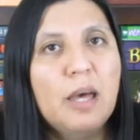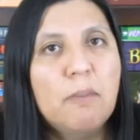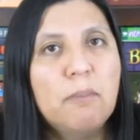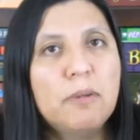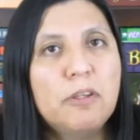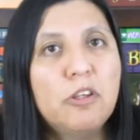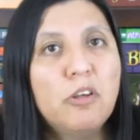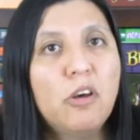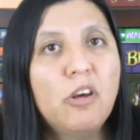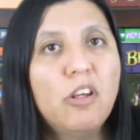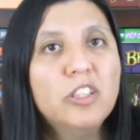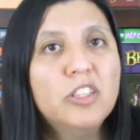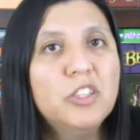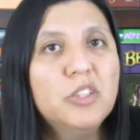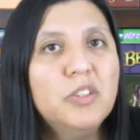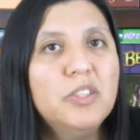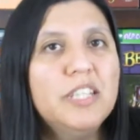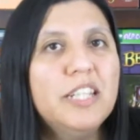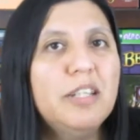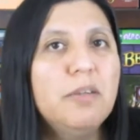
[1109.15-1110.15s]
but you
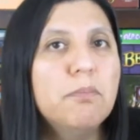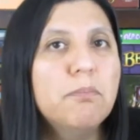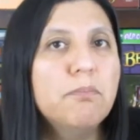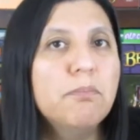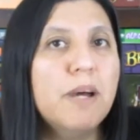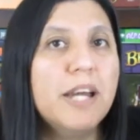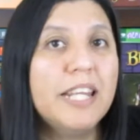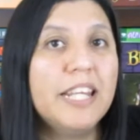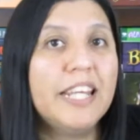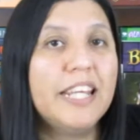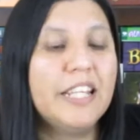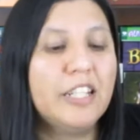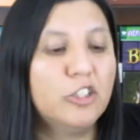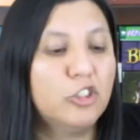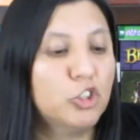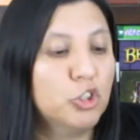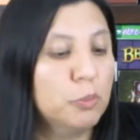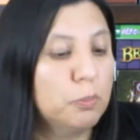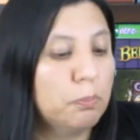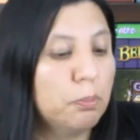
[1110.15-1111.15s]
also need money
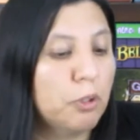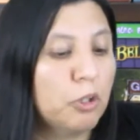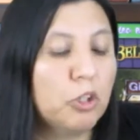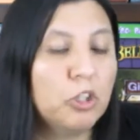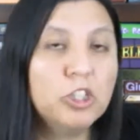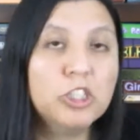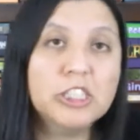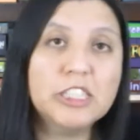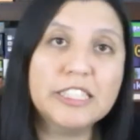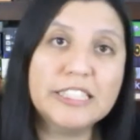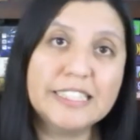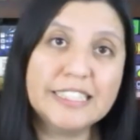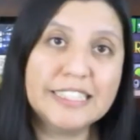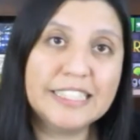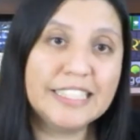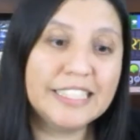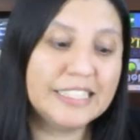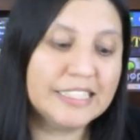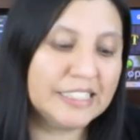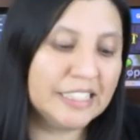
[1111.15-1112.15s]
to purchase
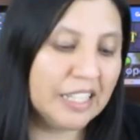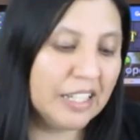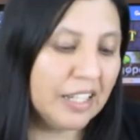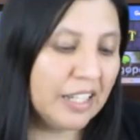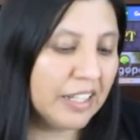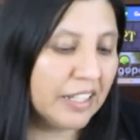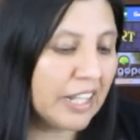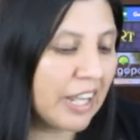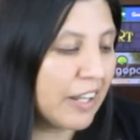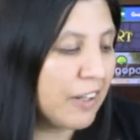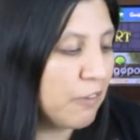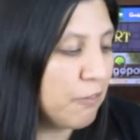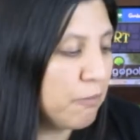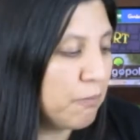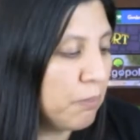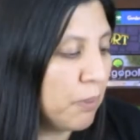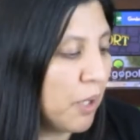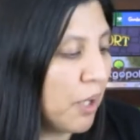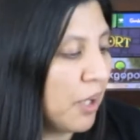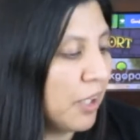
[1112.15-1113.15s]
these kind
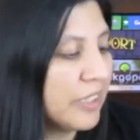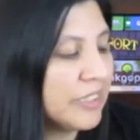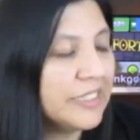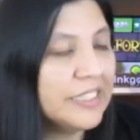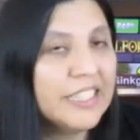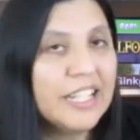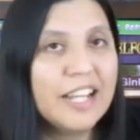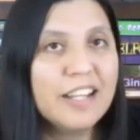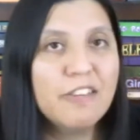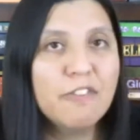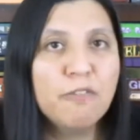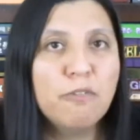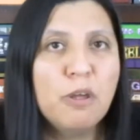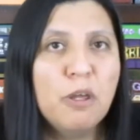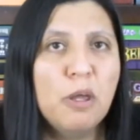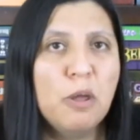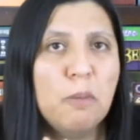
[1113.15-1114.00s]
of blocks and kind of